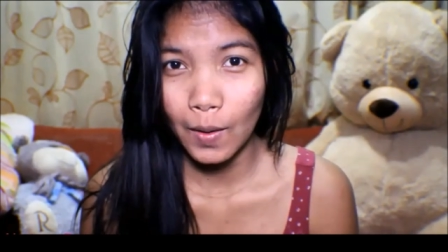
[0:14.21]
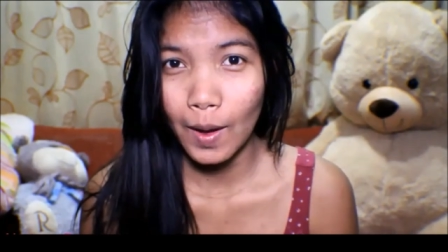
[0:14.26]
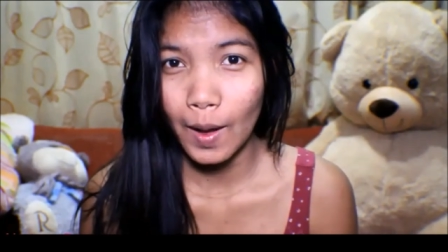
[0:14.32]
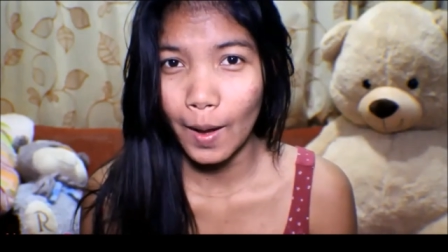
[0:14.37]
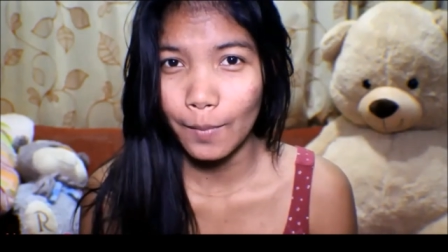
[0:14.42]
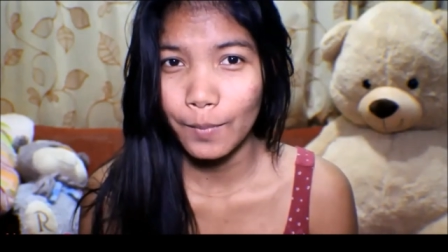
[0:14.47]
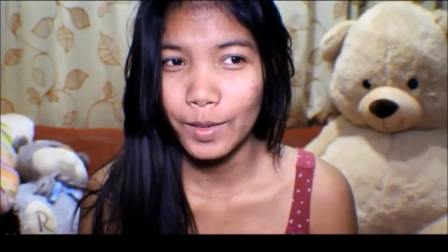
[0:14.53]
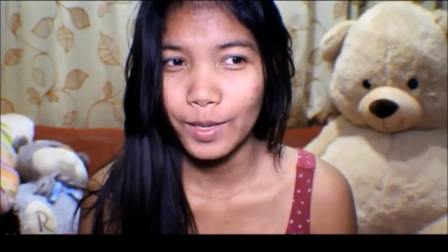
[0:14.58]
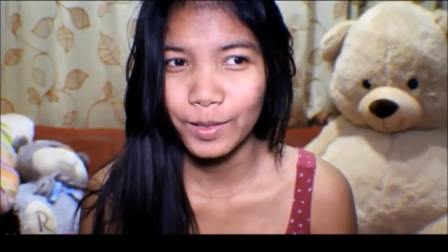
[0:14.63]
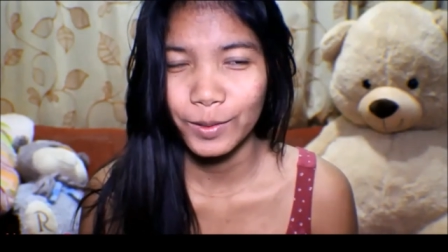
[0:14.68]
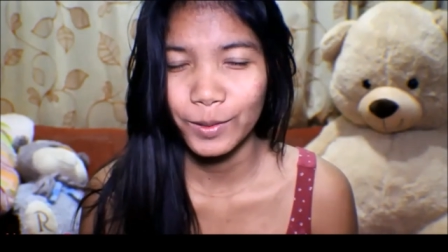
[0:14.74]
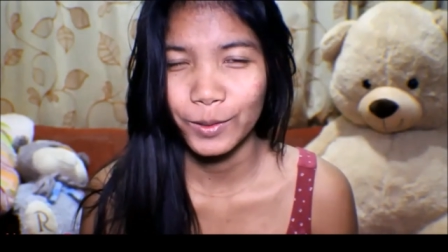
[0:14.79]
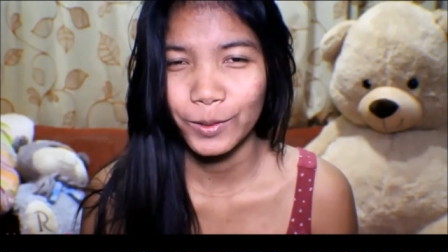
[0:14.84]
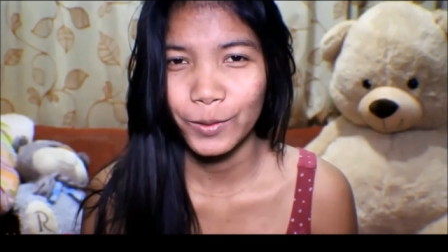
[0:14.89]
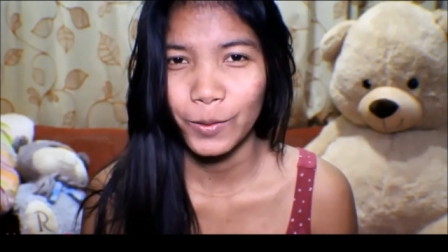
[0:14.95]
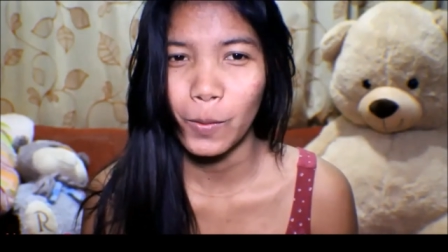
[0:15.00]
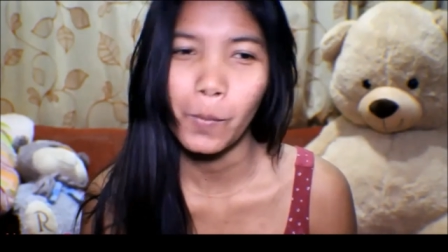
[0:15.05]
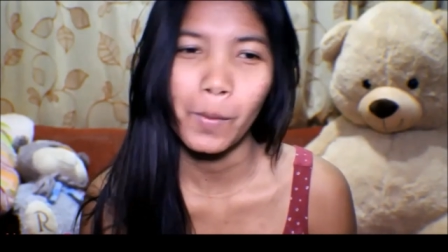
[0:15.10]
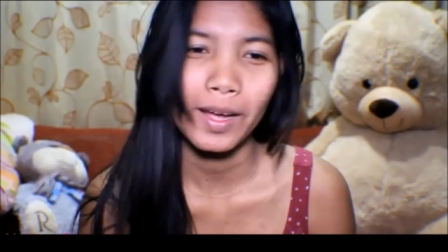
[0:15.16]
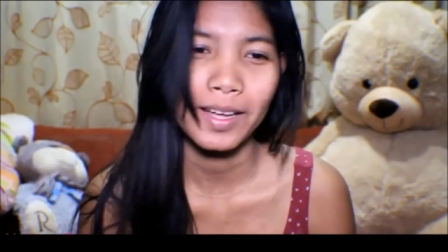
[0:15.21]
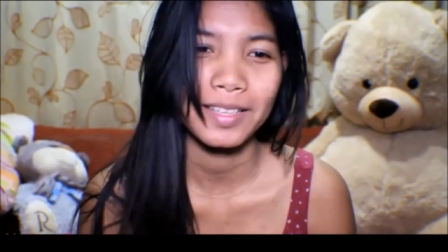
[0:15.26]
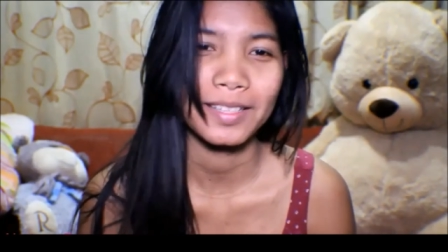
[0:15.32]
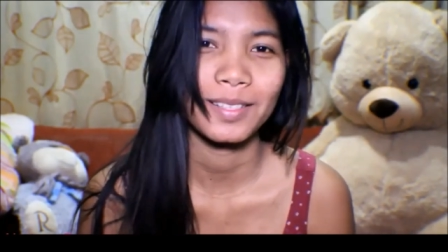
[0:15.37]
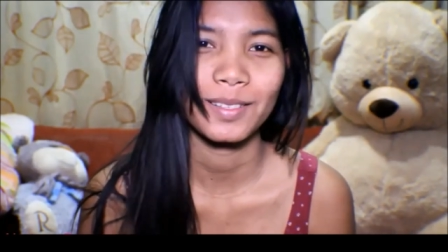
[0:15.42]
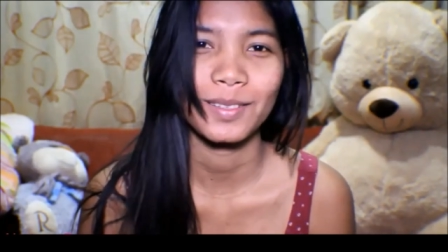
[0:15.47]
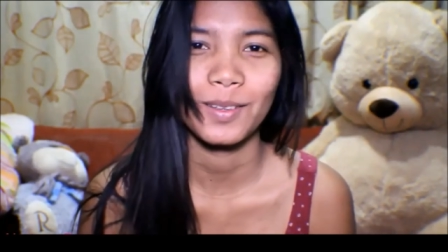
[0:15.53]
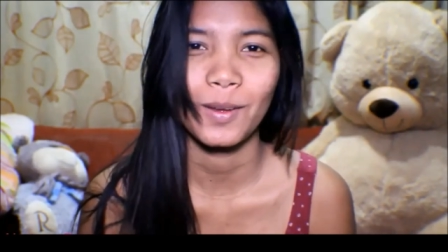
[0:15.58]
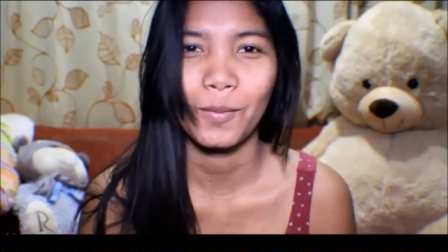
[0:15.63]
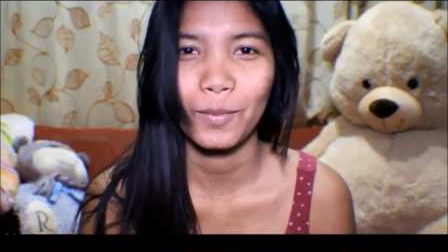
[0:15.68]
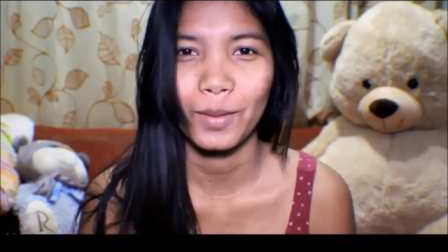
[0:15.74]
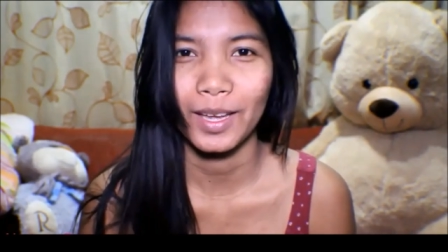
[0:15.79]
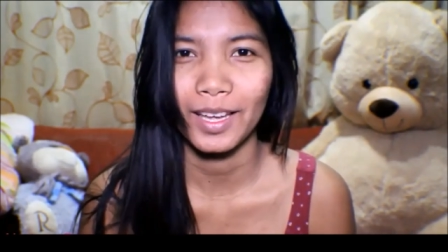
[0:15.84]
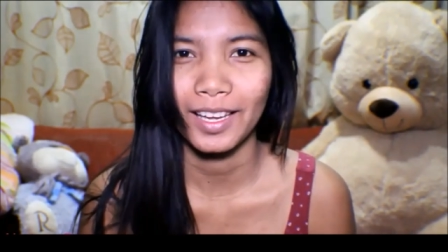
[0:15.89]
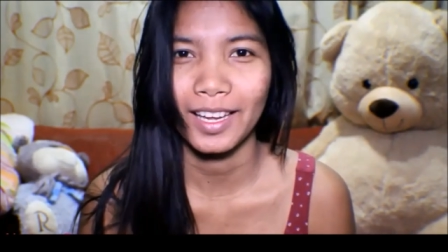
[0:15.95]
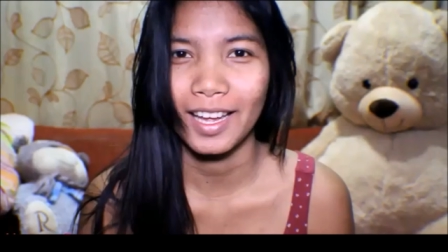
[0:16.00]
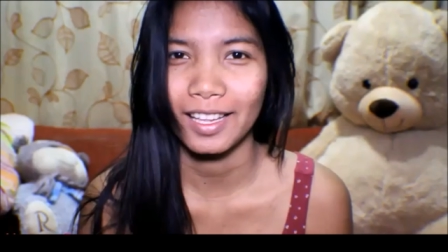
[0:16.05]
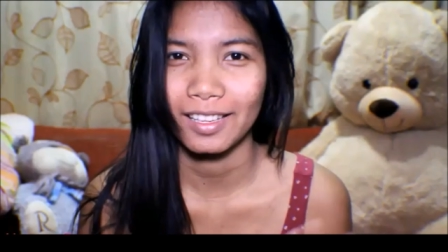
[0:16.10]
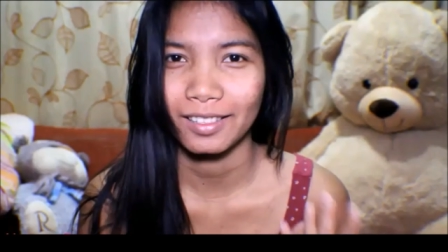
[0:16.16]
coming to show my
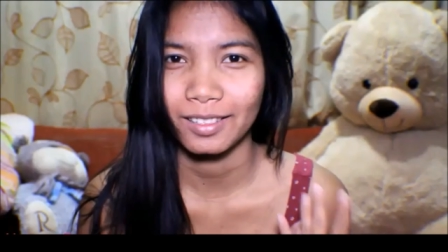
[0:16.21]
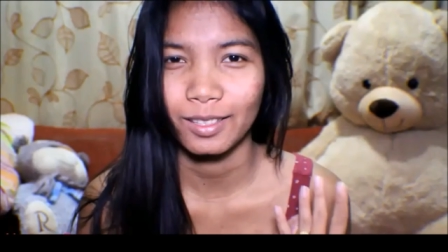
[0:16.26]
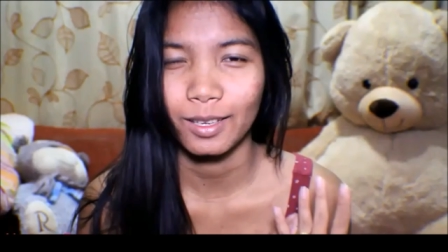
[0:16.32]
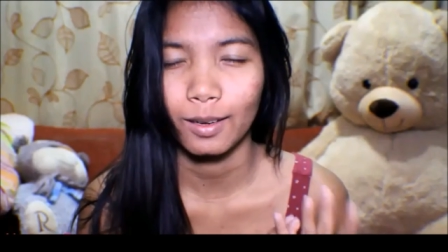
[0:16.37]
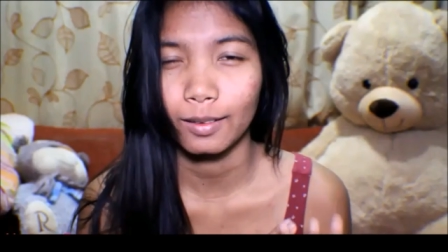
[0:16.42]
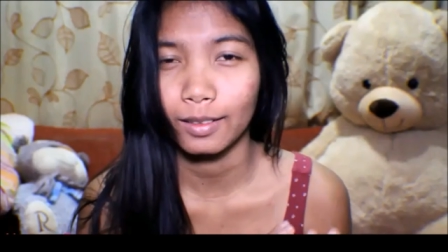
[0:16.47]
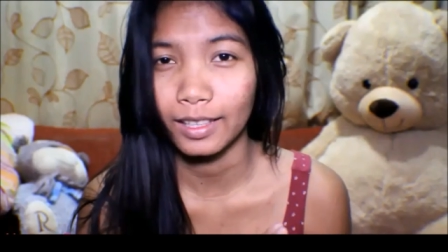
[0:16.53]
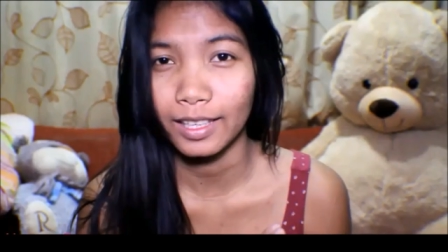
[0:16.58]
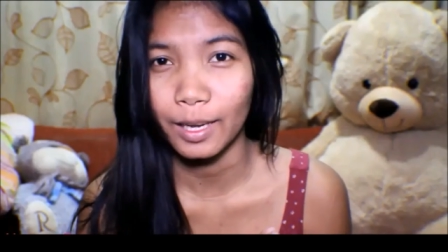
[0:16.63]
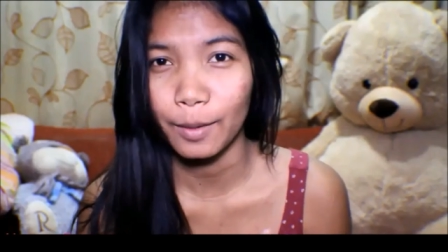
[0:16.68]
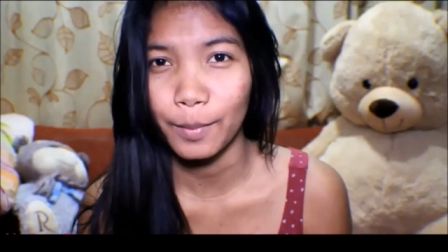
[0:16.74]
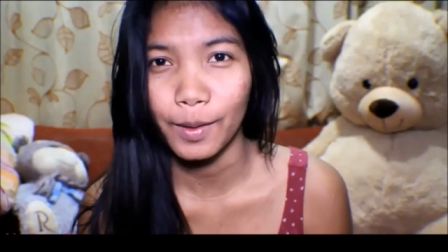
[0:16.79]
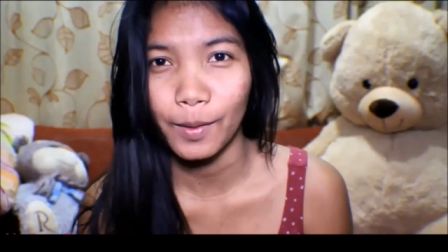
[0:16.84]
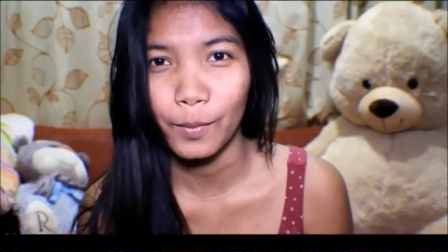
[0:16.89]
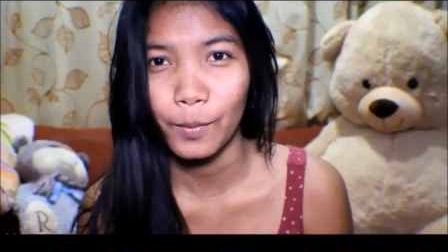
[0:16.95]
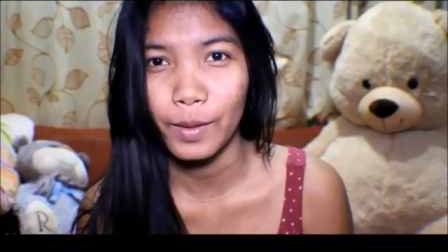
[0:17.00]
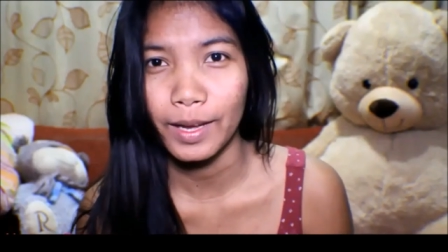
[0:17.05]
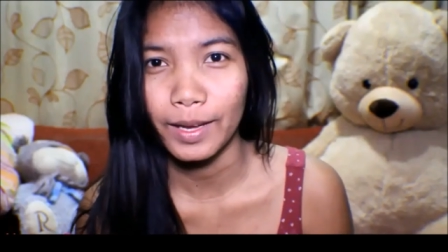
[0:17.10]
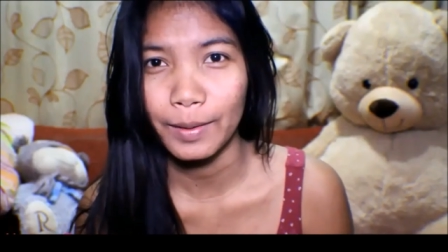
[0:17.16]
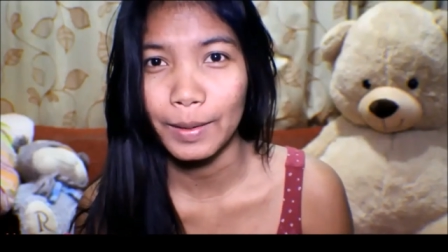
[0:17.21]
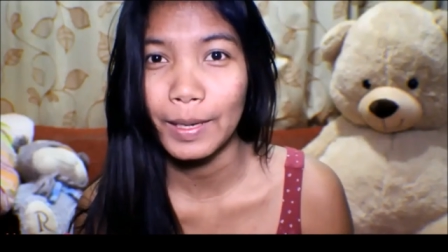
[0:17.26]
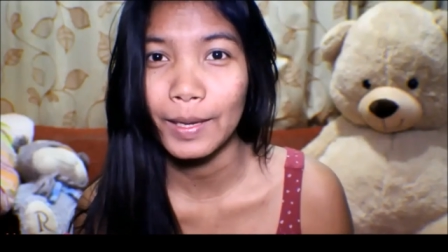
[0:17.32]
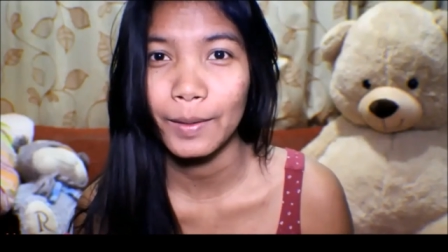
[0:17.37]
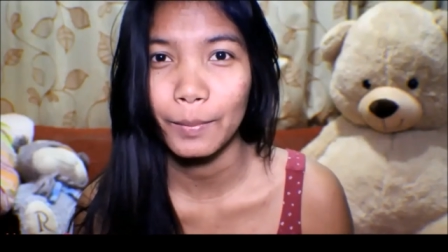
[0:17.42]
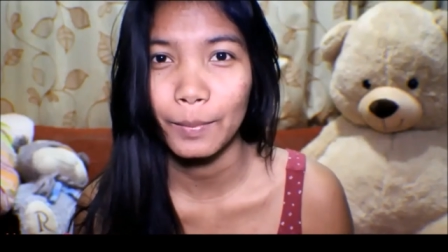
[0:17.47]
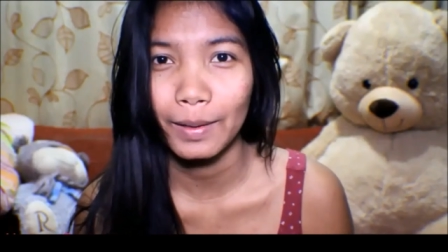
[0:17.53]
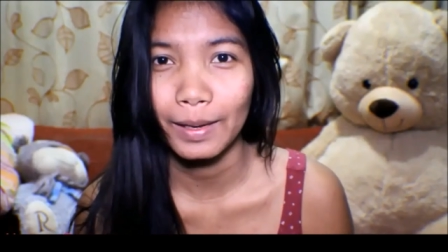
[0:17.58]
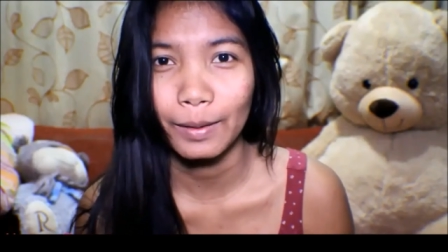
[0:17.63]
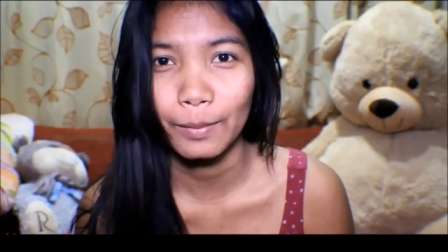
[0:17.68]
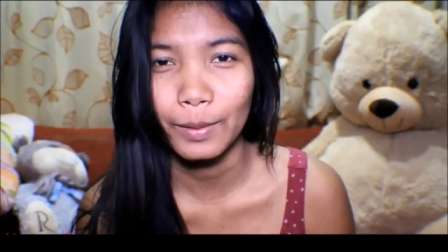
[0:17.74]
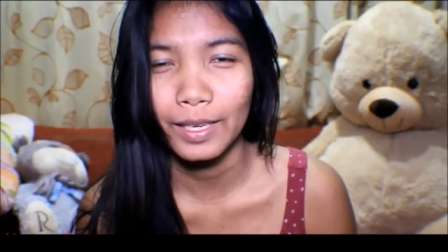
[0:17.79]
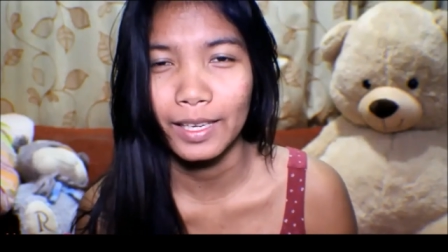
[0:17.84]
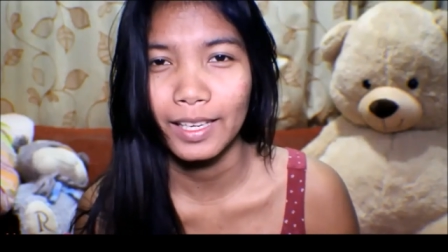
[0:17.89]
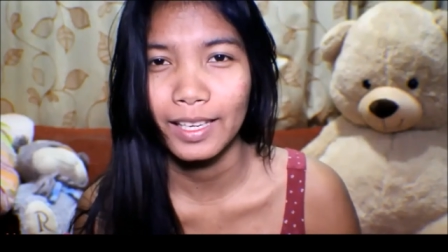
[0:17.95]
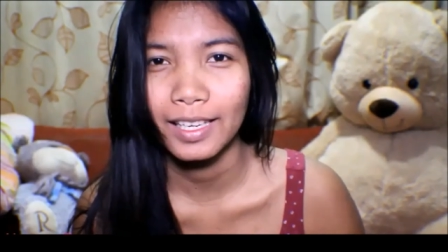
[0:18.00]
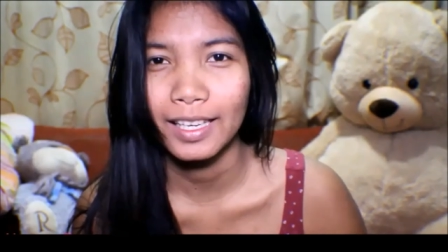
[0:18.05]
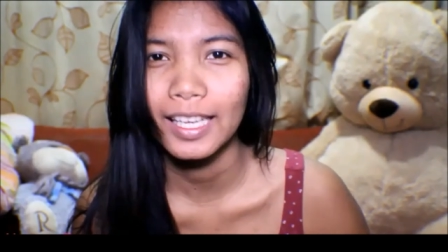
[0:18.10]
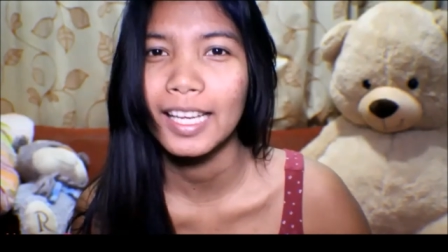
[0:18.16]
stomach and talking about my
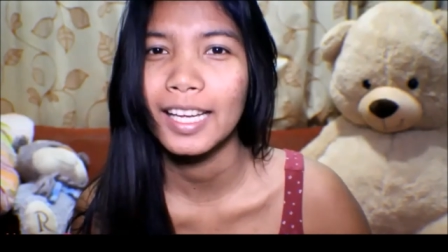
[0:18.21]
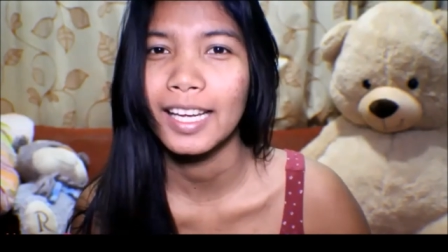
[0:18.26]
baby.